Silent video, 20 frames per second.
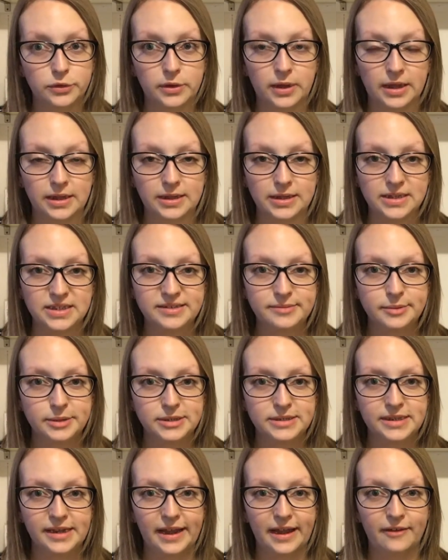look like this
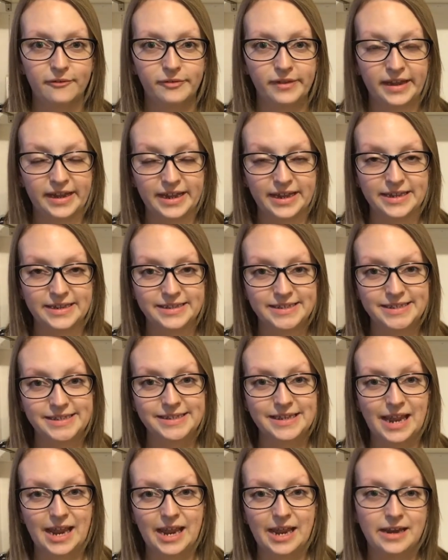because I have like
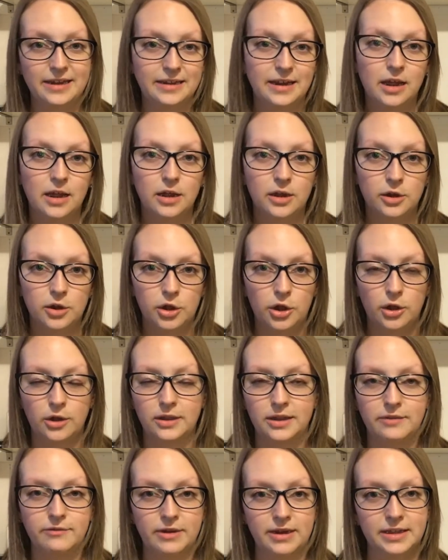insane
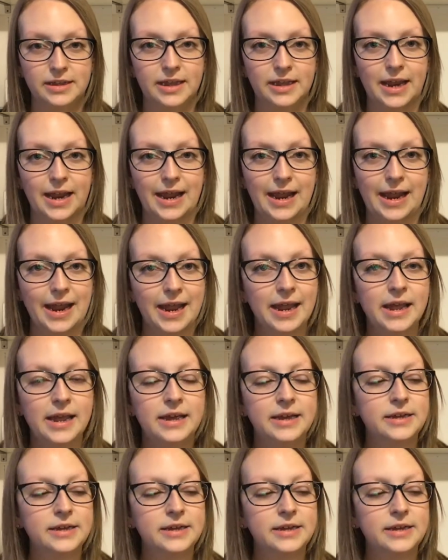curly ringlet hair.